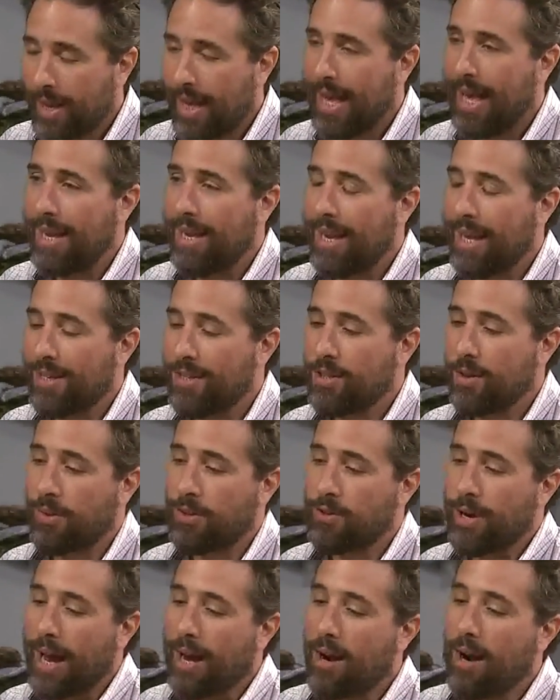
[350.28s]
And, and so the
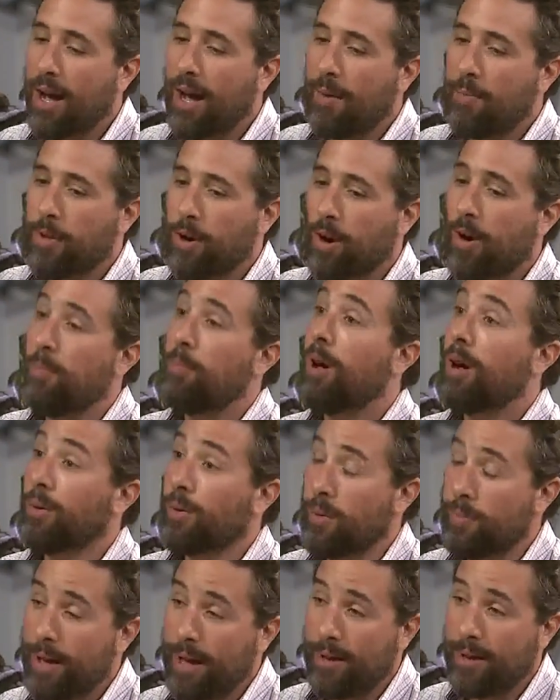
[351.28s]
dryer, um, there are bug
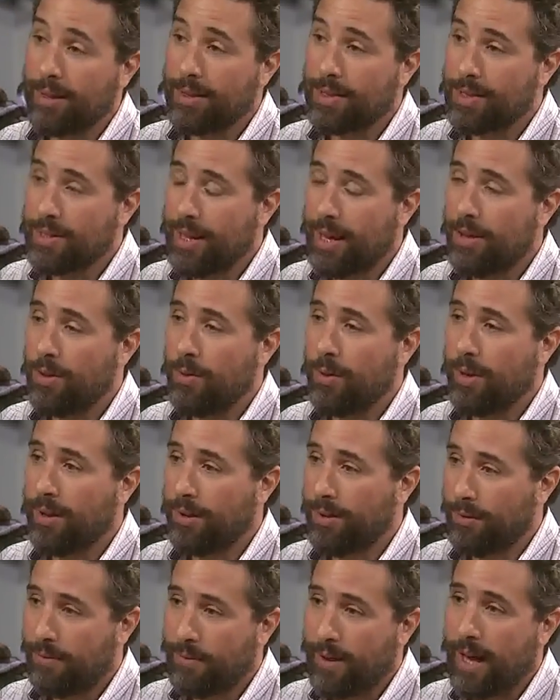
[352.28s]
repellents that you
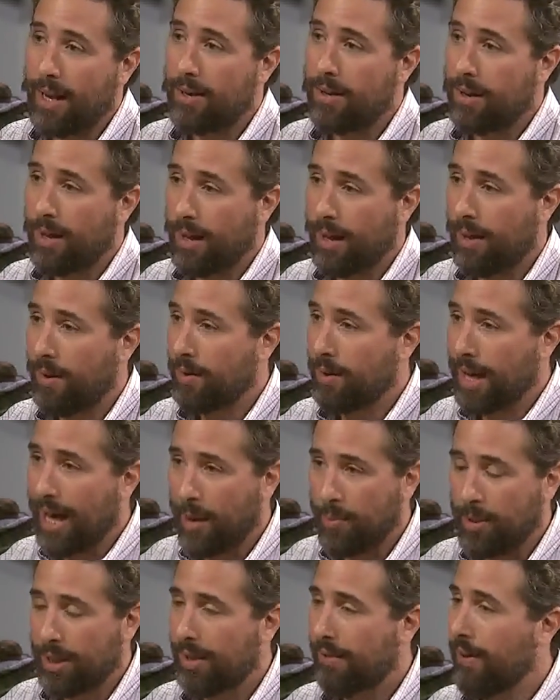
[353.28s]
can find uh,
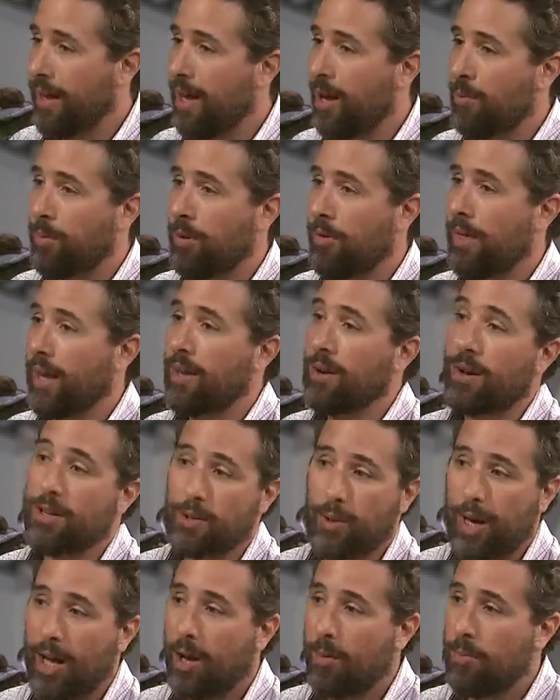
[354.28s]
commonly available that can
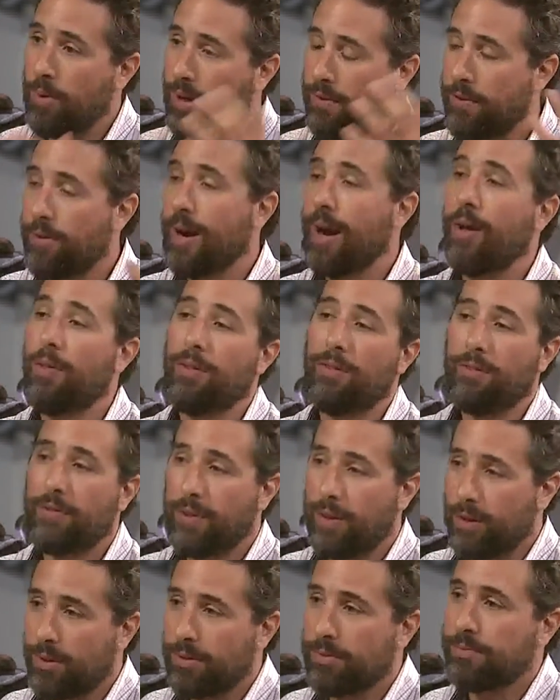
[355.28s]
also help if you're out in the
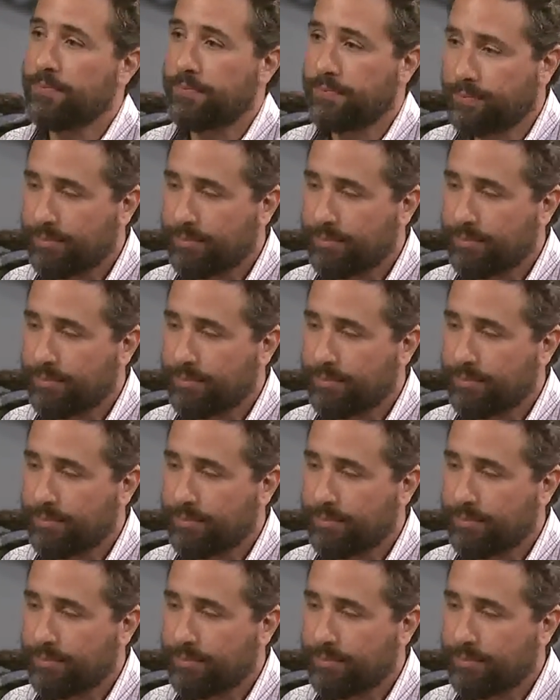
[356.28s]
field.